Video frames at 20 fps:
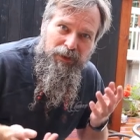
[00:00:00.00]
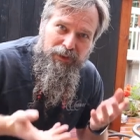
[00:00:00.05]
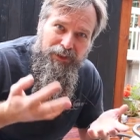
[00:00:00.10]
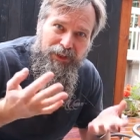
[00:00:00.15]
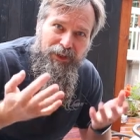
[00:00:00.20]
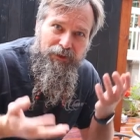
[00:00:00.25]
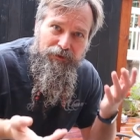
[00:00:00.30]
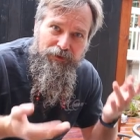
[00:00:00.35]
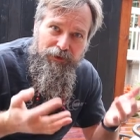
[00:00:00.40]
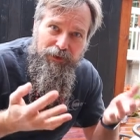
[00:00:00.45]

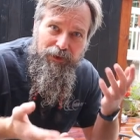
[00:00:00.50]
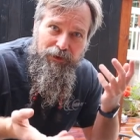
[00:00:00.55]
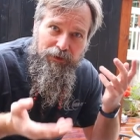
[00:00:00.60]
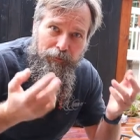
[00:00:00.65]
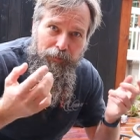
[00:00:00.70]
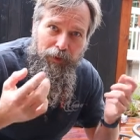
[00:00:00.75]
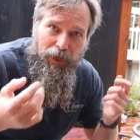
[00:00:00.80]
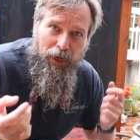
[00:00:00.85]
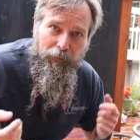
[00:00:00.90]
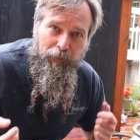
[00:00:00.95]
Occasionally, you get
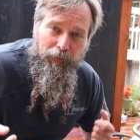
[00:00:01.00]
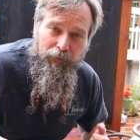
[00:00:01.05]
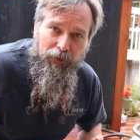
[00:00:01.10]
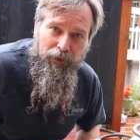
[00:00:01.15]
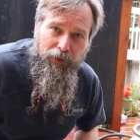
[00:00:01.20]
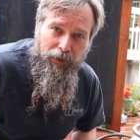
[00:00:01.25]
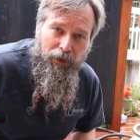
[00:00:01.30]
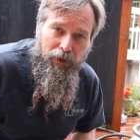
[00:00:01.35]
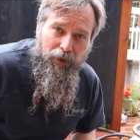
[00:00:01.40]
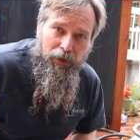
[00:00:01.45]
the pop
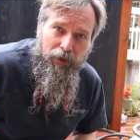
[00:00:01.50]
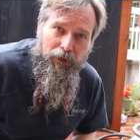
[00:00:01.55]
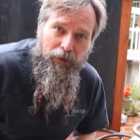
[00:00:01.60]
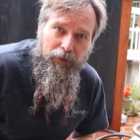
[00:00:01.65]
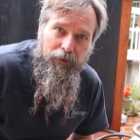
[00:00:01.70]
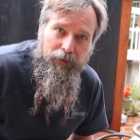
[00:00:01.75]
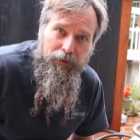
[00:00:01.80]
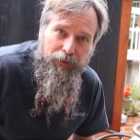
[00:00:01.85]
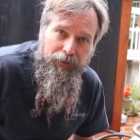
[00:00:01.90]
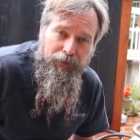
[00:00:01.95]
the uh,
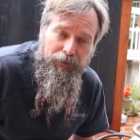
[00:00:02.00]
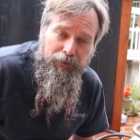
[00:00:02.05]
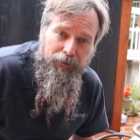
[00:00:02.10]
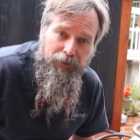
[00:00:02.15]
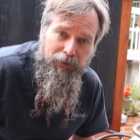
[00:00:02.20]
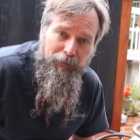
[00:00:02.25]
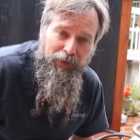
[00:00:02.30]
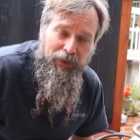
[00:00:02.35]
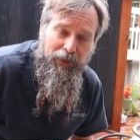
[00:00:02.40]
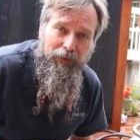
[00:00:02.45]

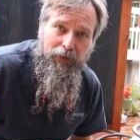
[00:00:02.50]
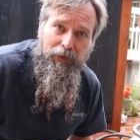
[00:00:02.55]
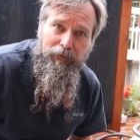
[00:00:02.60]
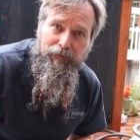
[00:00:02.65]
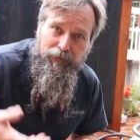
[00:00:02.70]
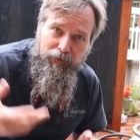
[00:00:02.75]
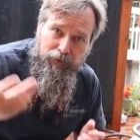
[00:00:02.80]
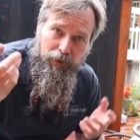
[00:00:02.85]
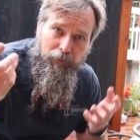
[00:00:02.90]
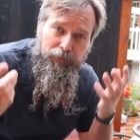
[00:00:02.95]
the bean
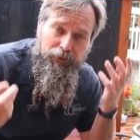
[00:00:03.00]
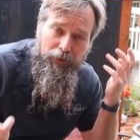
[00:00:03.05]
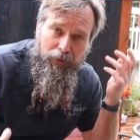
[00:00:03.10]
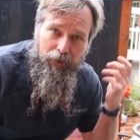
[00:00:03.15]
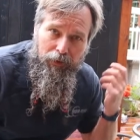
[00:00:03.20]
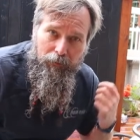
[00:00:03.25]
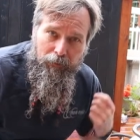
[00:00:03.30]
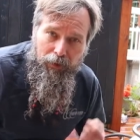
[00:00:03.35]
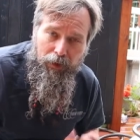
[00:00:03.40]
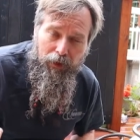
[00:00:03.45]
that jumps out
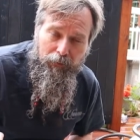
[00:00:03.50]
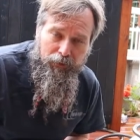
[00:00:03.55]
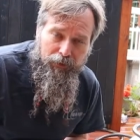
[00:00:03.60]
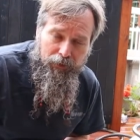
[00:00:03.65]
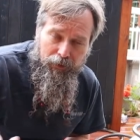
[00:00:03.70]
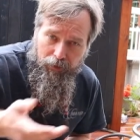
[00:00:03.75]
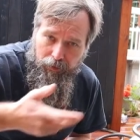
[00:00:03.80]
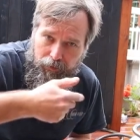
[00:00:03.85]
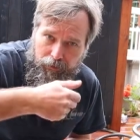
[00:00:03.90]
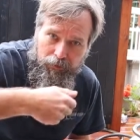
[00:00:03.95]
of the popper.
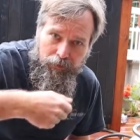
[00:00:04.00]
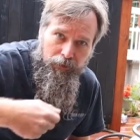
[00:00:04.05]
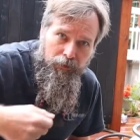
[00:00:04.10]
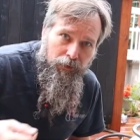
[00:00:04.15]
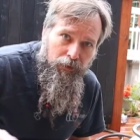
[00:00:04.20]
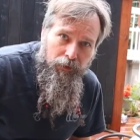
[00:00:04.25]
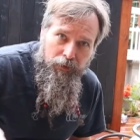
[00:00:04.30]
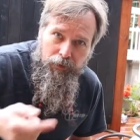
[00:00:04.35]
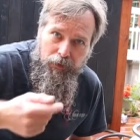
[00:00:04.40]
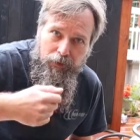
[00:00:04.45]
You gotta
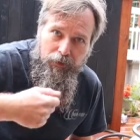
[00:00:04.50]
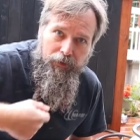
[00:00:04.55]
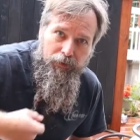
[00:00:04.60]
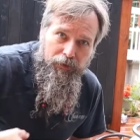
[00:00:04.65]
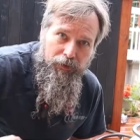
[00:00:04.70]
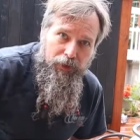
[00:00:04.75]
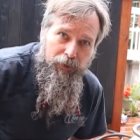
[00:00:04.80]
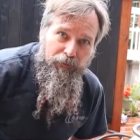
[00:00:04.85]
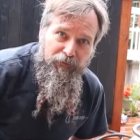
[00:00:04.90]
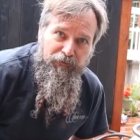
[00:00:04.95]

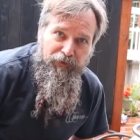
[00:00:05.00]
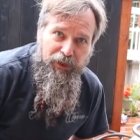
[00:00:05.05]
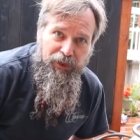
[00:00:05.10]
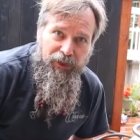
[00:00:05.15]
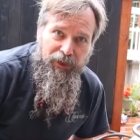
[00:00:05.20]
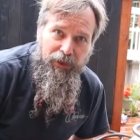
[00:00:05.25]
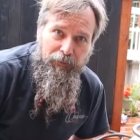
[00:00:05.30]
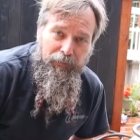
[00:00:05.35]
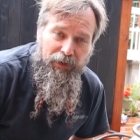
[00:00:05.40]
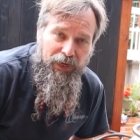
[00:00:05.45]
keep
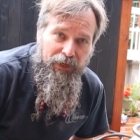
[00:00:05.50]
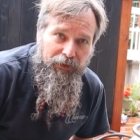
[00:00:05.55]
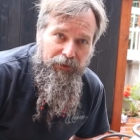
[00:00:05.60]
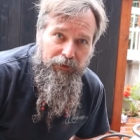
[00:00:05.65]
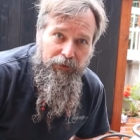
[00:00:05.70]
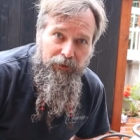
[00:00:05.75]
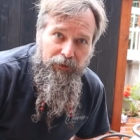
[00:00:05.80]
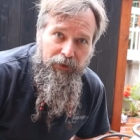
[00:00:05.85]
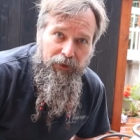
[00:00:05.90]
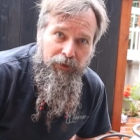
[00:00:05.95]
feeding it back
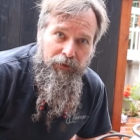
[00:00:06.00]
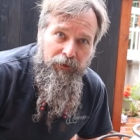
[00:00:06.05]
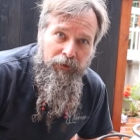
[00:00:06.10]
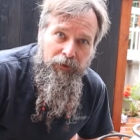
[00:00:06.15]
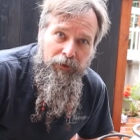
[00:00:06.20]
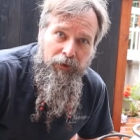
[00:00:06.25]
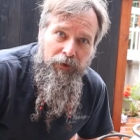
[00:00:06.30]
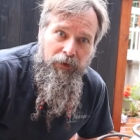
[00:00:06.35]
in there.